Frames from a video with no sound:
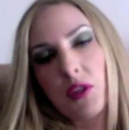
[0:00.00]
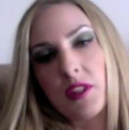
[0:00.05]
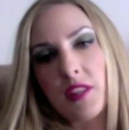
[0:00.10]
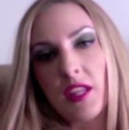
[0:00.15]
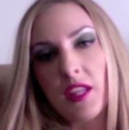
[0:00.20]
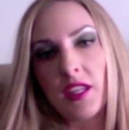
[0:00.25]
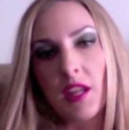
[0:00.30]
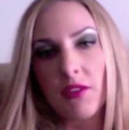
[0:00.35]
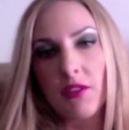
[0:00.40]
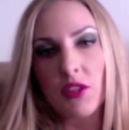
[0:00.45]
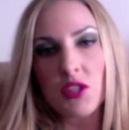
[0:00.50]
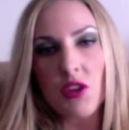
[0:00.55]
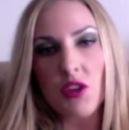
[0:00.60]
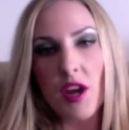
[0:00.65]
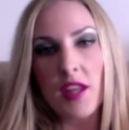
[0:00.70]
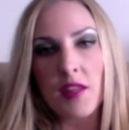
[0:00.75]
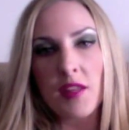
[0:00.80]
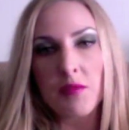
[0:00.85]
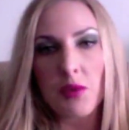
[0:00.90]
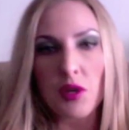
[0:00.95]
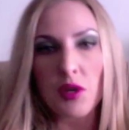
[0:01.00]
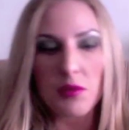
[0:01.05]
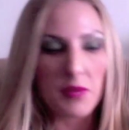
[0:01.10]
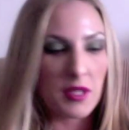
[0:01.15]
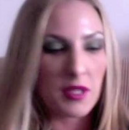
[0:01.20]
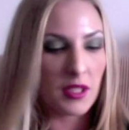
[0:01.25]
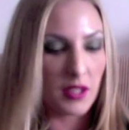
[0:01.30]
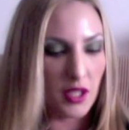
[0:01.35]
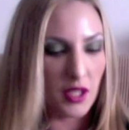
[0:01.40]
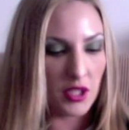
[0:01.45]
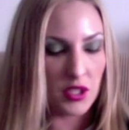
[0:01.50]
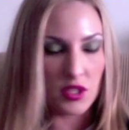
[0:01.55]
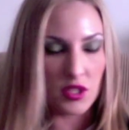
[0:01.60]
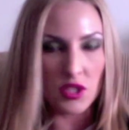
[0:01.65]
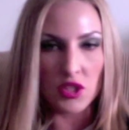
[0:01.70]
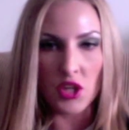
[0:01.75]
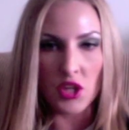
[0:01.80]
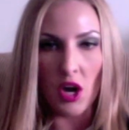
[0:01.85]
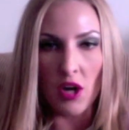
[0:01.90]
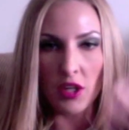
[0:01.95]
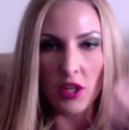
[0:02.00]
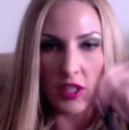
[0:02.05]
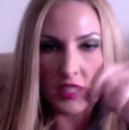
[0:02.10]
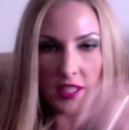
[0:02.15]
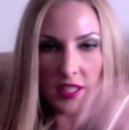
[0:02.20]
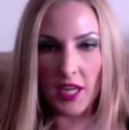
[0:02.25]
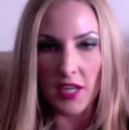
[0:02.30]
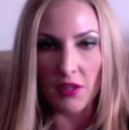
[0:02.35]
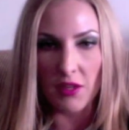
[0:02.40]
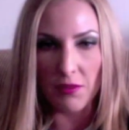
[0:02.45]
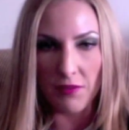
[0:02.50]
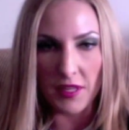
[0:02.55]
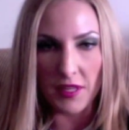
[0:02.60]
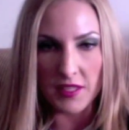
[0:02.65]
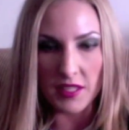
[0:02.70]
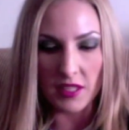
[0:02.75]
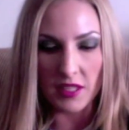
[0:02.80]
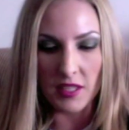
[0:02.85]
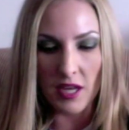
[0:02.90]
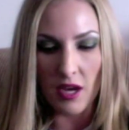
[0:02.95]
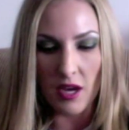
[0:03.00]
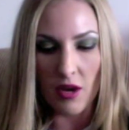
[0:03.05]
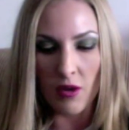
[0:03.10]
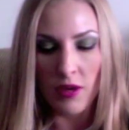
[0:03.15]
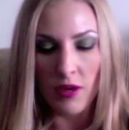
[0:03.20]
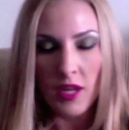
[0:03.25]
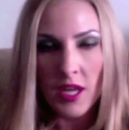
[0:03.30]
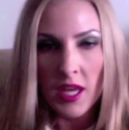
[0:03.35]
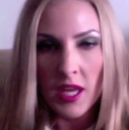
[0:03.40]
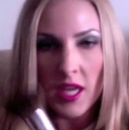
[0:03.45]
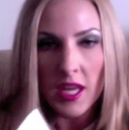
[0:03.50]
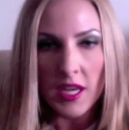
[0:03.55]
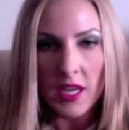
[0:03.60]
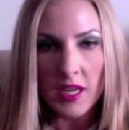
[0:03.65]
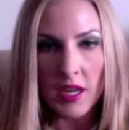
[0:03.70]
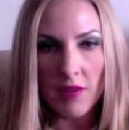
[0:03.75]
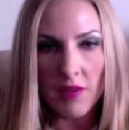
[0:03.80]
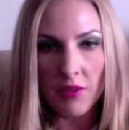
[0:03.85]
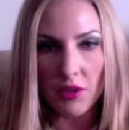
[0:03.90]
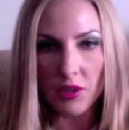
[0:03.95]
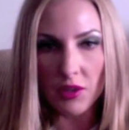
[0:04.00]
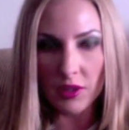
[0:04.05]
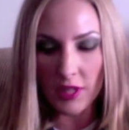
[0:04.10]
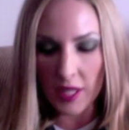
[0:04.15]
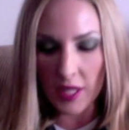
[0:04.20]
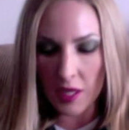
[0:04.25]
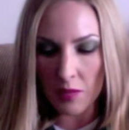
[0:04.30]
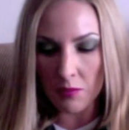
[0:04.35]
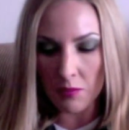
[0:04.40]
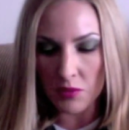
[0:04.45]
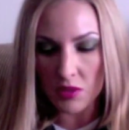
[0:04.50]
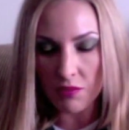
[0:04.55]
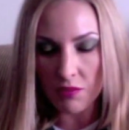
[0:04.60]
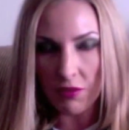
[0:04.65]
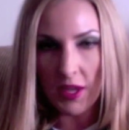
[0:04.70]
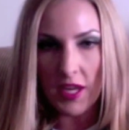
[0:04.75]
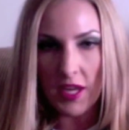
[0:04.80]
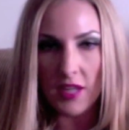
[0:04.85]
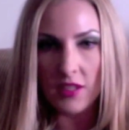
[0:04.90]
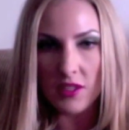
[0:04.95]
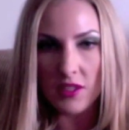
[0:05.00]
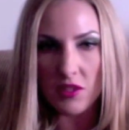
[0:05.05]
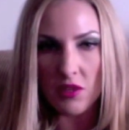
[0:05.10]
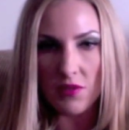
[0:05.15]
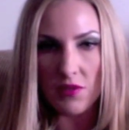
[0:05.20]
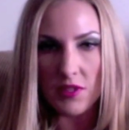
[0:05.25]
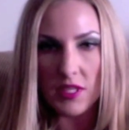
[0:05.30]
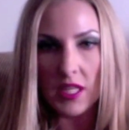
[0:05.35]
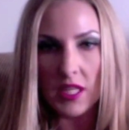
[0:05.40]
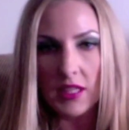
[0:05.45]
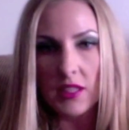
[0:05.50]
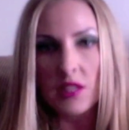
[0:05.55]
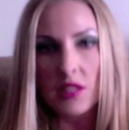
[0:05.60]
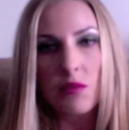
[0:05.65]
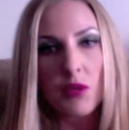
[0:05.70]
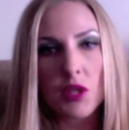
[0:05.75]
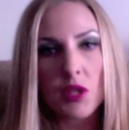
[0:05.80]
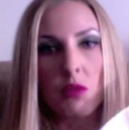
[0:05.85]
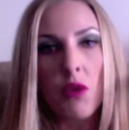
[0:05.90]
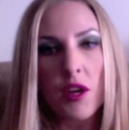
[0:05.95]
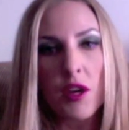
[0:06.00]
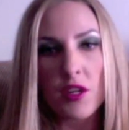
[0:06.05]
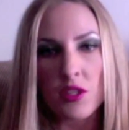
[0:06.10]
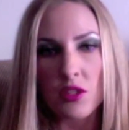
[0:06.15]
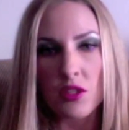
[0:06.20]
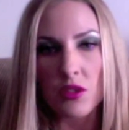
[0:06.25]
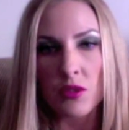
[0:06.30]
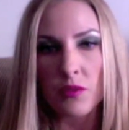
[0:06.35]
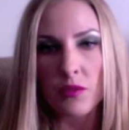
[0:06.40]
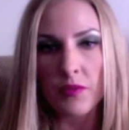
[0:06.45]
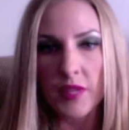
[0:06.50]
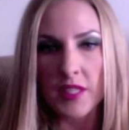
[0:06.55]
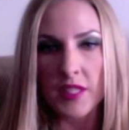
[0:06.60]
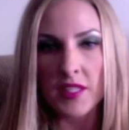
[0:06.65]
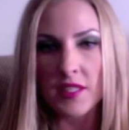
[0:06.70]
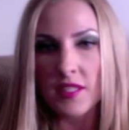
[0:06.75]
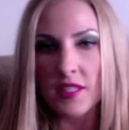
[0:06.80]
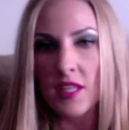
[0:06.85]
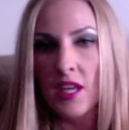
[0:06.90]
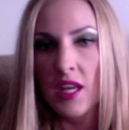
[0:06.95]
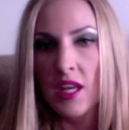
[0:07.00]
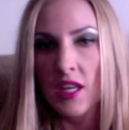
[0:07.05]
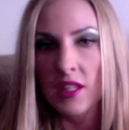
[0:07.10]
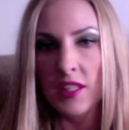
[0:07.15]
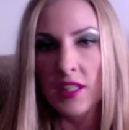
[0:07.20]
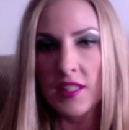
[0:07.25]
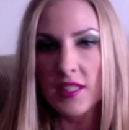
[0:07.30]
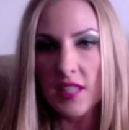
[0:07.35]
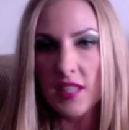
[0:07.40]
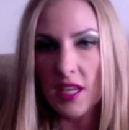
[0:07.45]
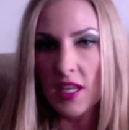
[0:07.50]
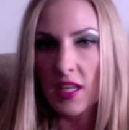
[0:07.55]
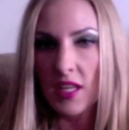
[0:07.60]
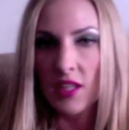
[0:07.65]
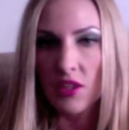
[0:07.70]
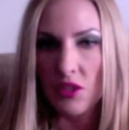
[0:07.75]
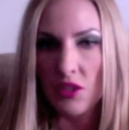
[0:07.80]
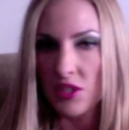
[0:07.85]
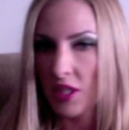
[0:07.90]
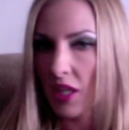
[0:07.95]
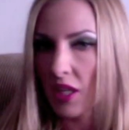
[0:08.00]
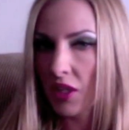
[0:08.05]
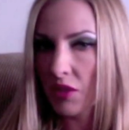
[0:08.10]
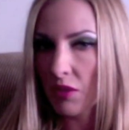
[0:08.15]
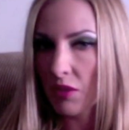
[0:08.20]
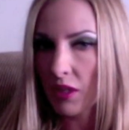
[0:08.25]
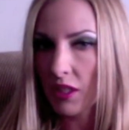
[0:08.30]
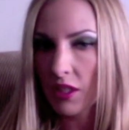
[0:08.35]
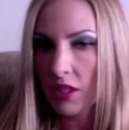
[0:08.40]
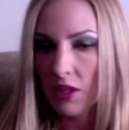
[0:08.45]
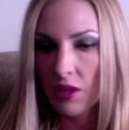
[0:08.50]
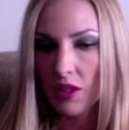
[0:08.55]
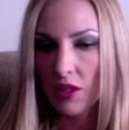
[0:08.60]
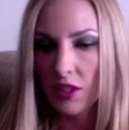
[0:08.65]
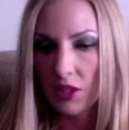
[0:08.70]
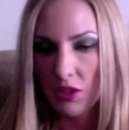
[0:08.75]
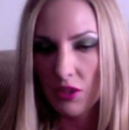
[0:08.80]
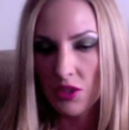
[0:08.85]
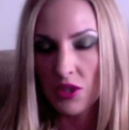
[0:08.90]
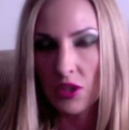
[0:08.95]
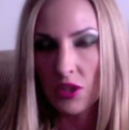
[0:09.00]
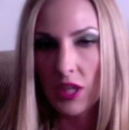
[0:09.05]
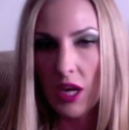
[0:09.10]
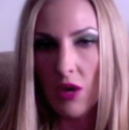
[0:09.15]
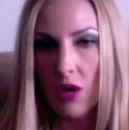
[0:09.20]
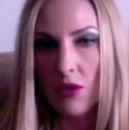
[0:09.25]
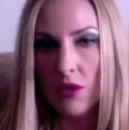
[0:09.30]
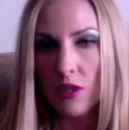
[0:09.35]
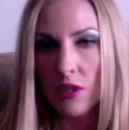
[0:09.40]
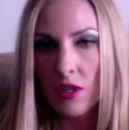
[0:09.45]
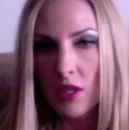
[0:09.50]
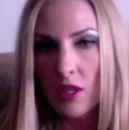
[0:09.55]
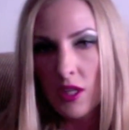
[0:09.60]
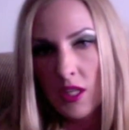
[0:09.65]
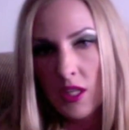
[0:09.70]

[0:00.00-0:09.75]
thing. Never dry them, put them in a jar container facing down. Never lay them just flat on a surface like this. What you want to do is, let's say your sink's right here and here's your counter.